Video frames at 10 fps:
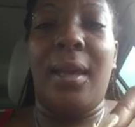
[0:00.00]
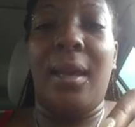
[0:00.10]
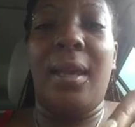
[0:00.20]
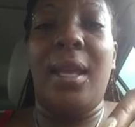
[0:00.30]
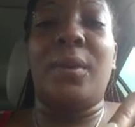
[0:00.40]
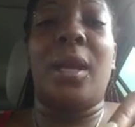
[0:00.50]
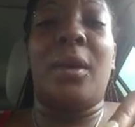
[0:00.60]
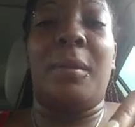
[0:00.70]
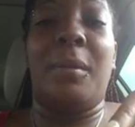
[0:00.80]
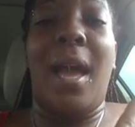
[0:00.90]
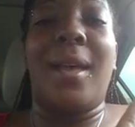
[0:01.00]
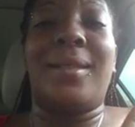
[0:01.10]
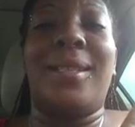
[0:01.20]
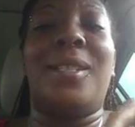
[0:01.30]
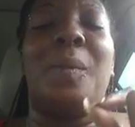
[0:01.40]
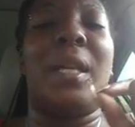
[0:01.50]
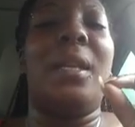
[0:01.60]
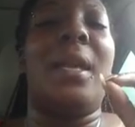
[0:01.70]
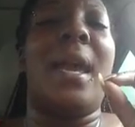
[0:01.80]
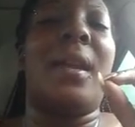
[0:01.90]
He was holding me hostage, but
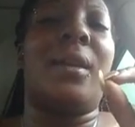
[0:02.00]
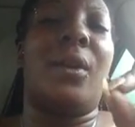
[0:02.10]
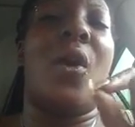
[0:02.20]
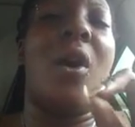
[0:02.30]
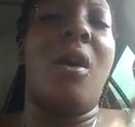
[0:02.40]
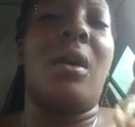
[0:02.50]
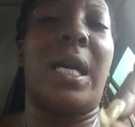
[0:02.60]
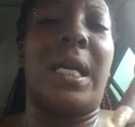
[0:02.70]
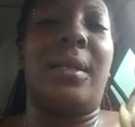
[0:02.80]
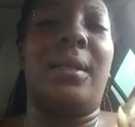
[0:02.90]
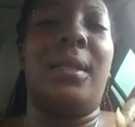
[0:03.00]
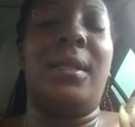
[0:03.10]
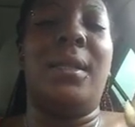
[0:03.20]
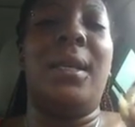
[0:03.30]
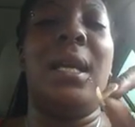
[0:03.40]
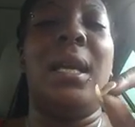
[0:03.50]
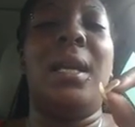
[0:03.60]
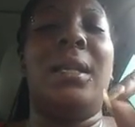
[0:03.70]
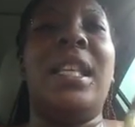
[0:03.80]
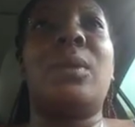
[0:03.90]
he had a good heart.
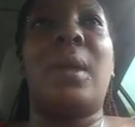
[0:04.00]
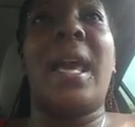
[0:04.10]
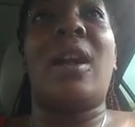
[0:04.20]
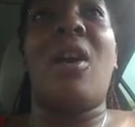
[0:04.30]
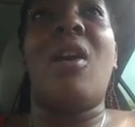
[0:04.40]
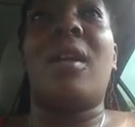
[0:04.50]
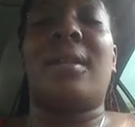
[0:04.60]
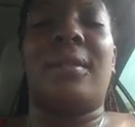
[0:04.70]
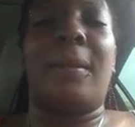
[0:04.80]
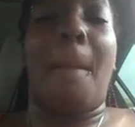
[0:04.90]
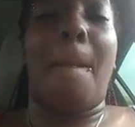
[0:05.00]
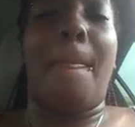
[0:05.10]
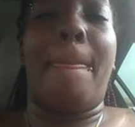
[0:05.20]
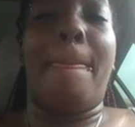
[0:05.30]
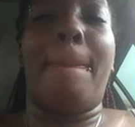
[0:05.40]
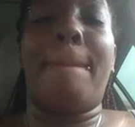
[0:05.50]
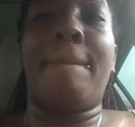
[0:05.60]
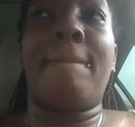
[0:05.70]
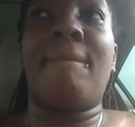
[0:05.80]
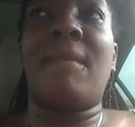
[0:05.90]
This one had a heart.
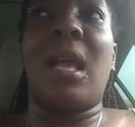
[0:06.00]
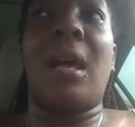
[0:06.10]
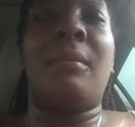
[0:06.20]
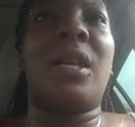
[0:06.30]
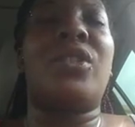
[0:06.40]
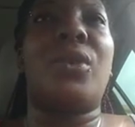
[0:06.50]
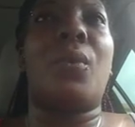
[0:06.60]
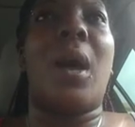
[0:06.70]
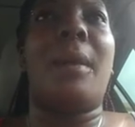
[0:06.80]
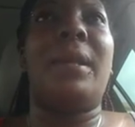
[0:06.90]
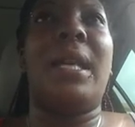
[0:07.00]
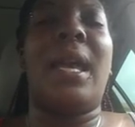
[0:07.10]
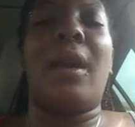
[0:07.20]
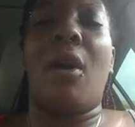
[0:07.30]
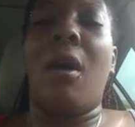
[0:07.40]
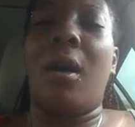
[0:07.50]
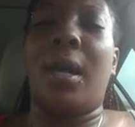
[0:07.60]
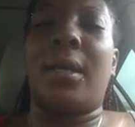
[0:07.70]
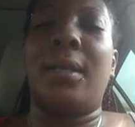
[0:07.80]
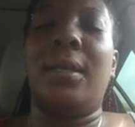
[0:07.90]
I'm not sure why, but he had a
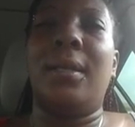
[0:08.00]
heart.